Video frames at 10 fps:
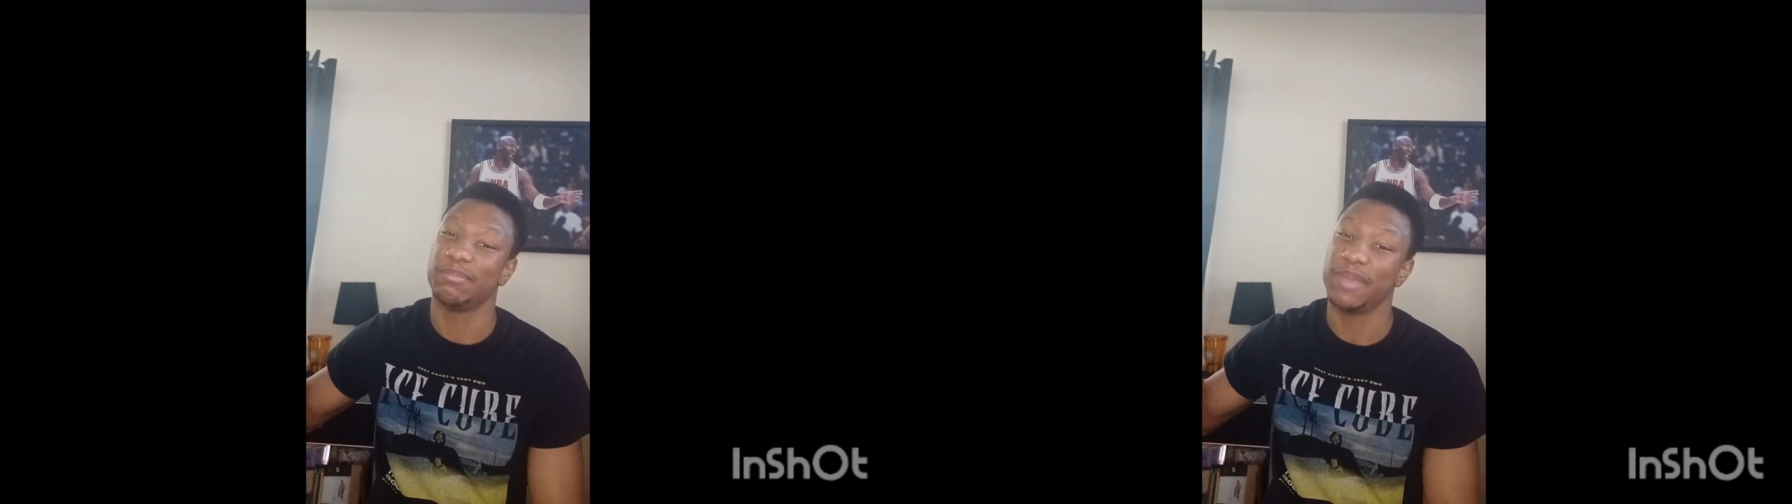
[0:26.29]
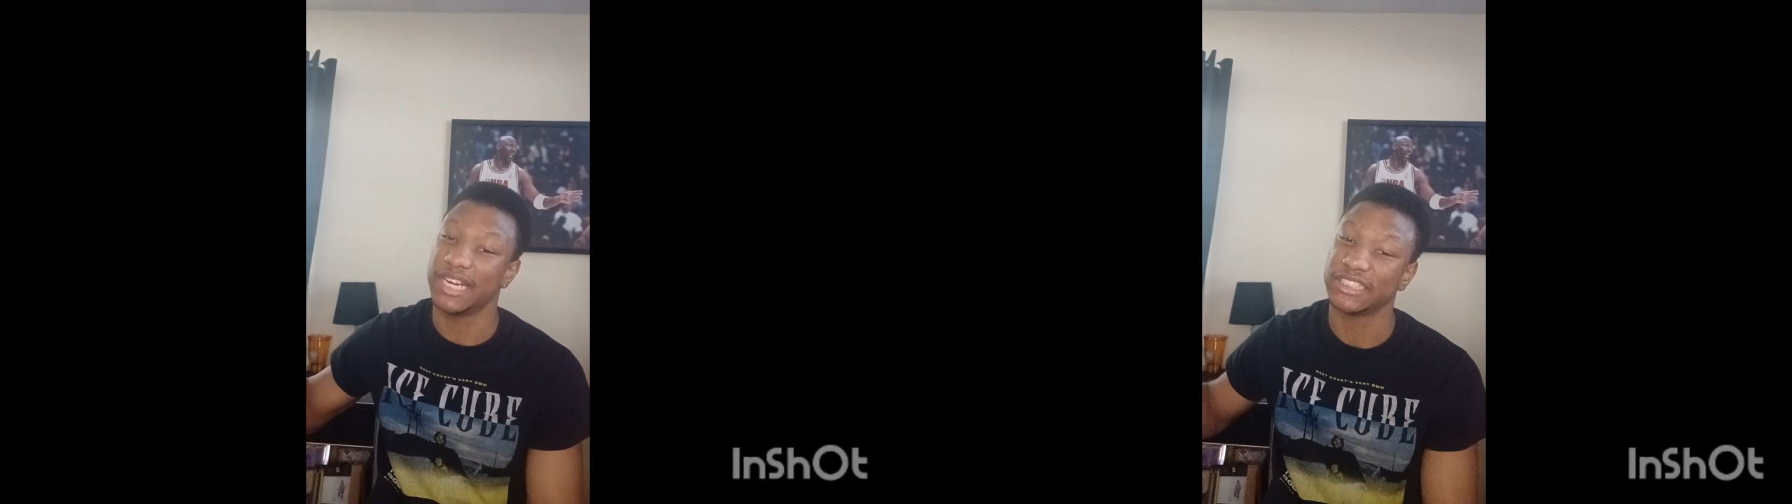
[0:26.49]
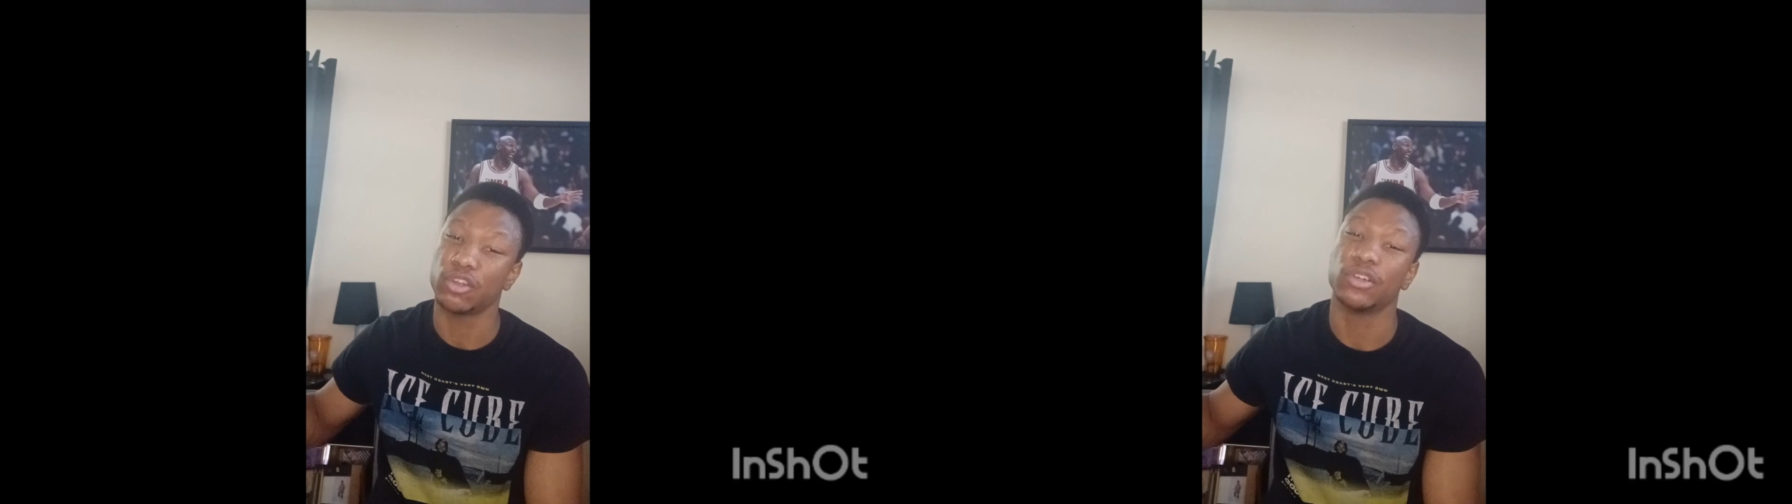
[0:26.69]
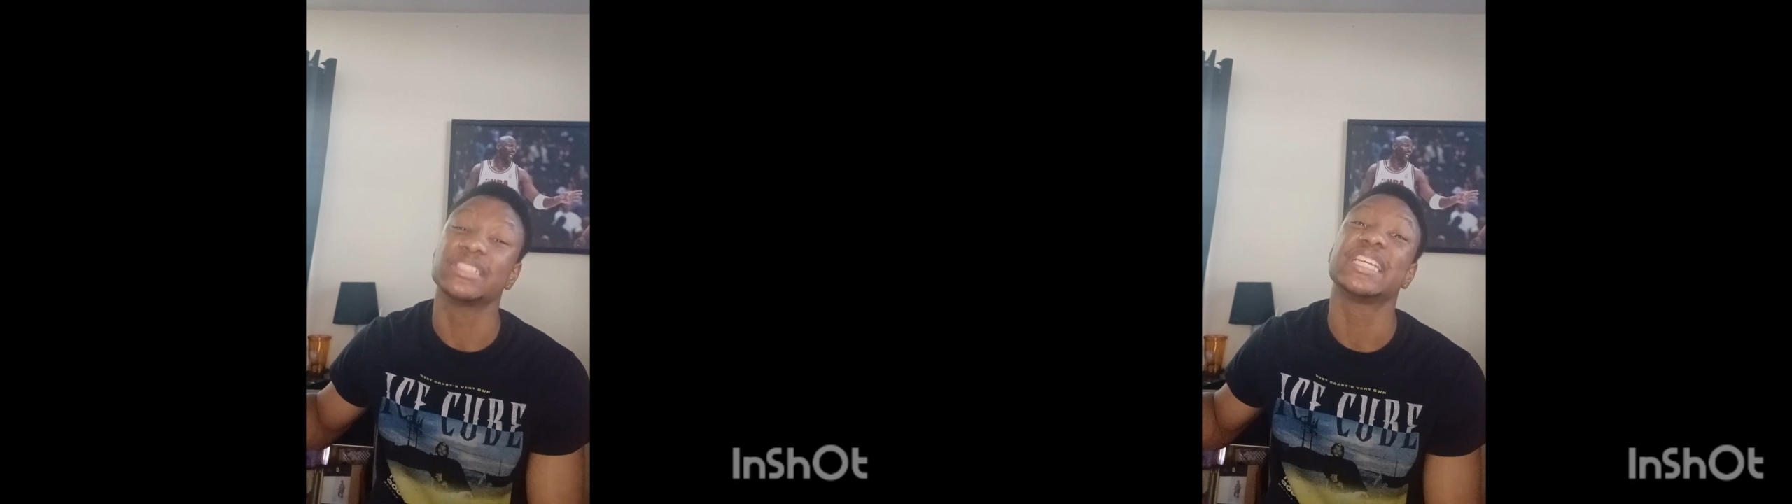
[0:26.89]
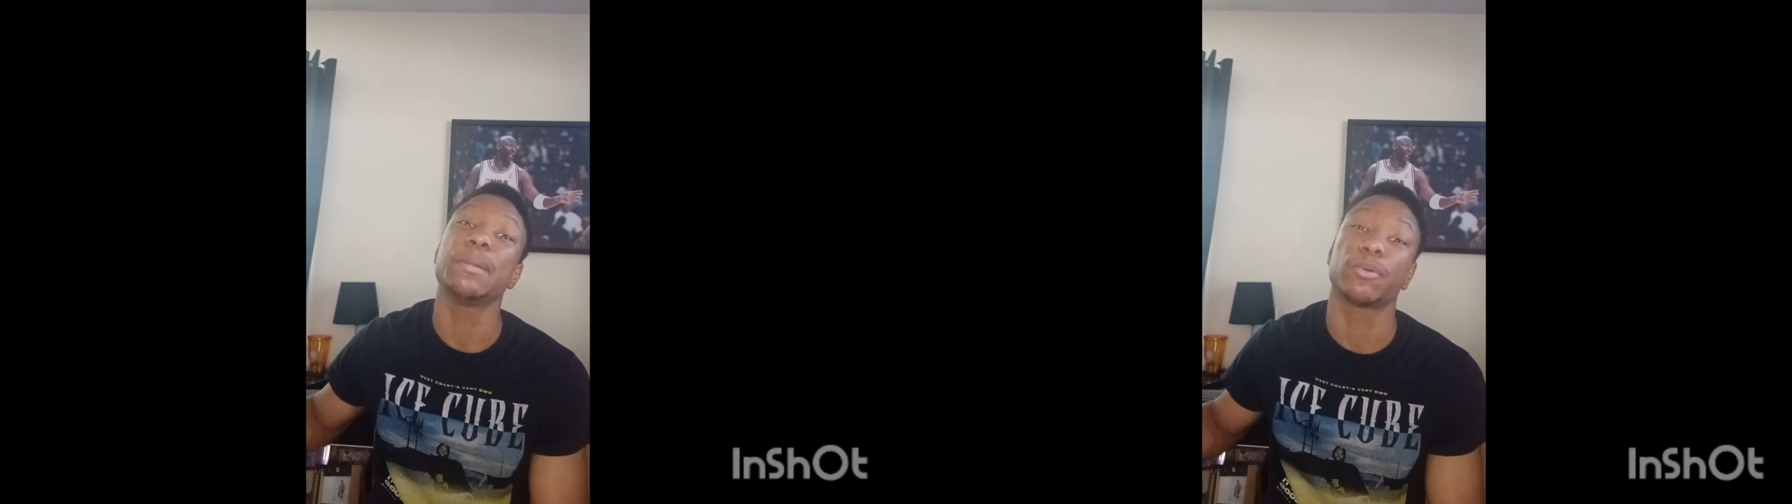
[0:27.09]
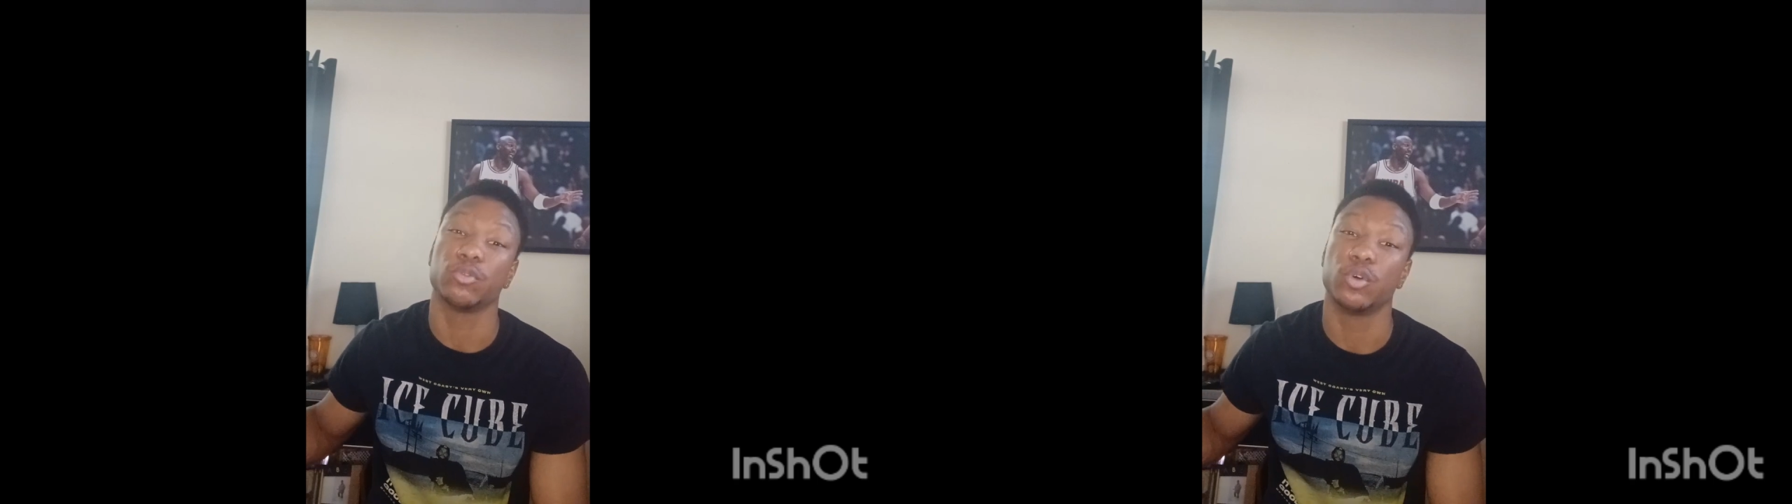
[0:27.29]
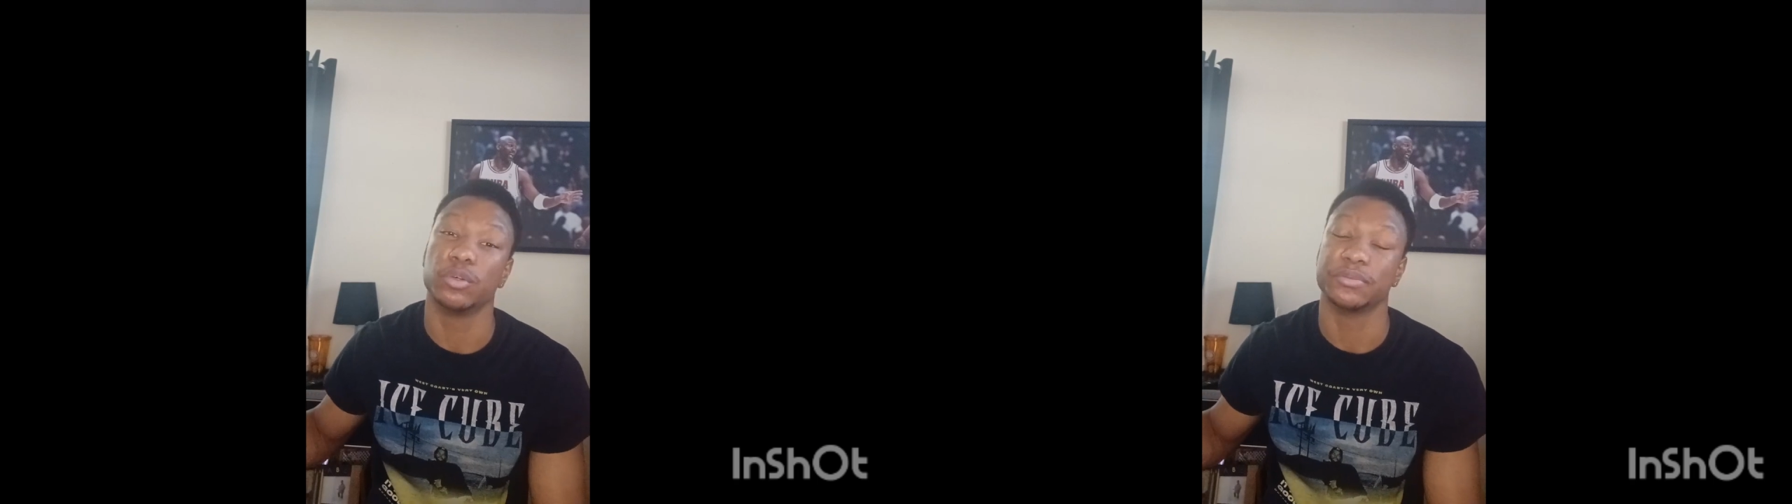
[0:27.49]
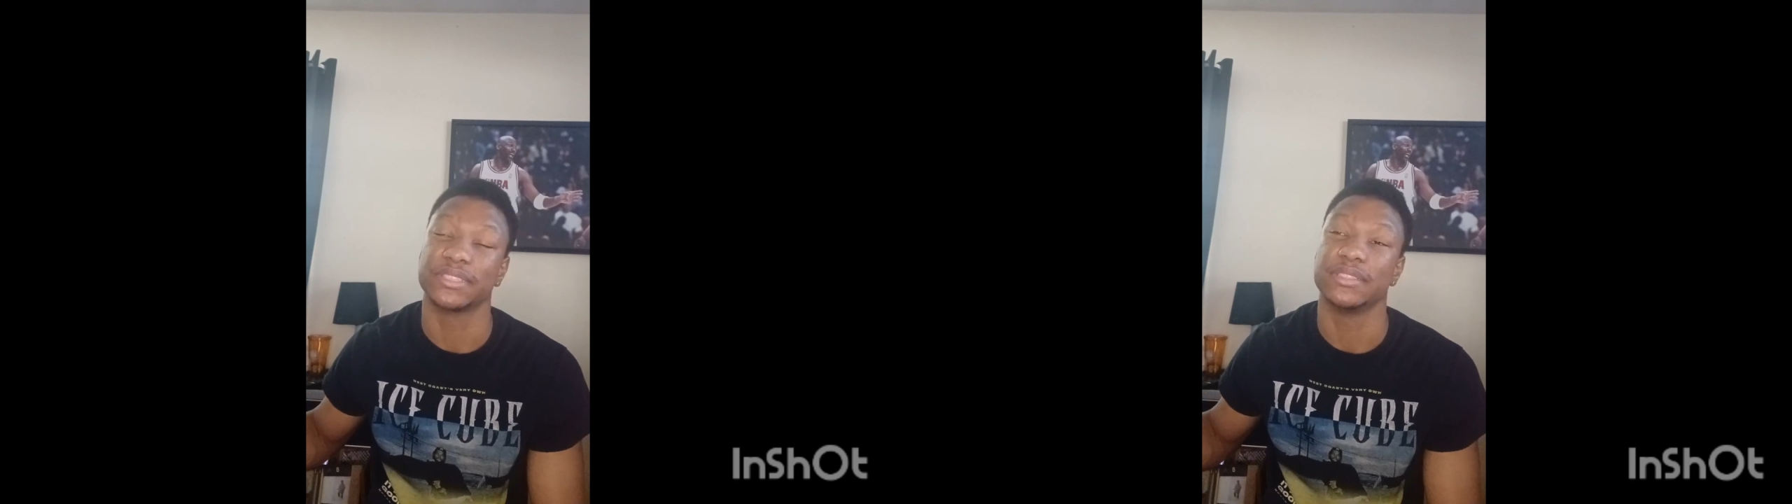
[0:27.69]
Minnesota
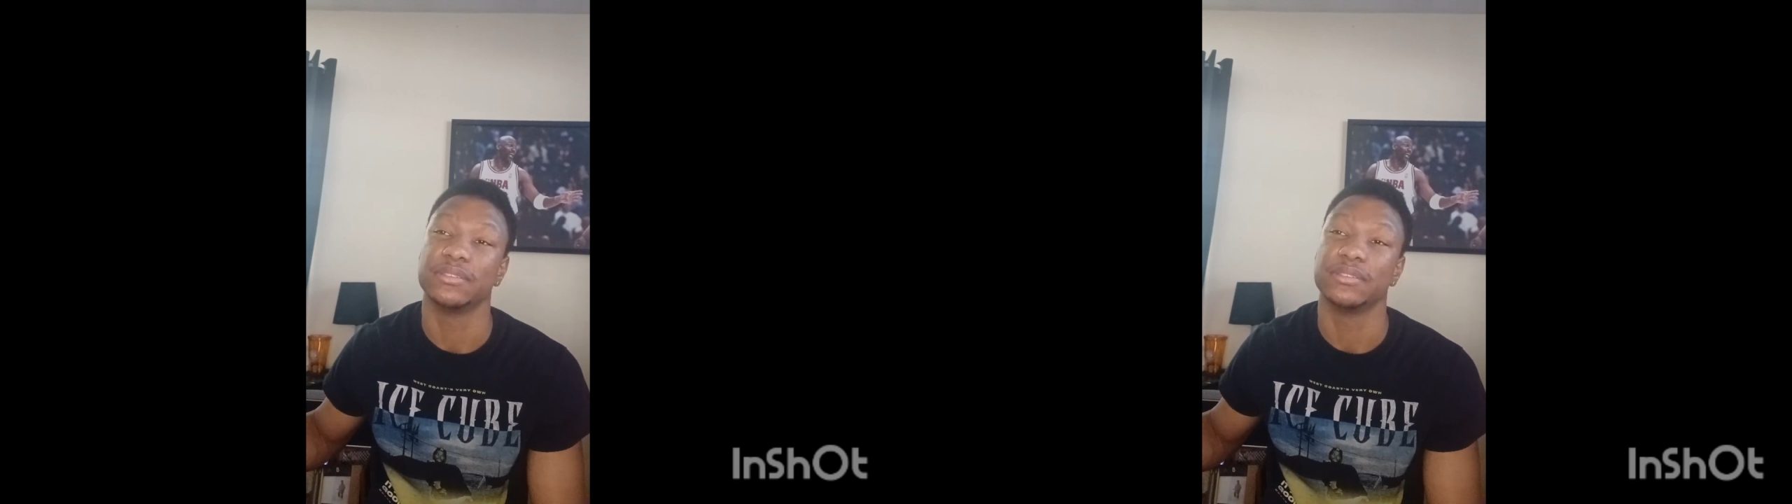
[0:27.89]
Timberwolves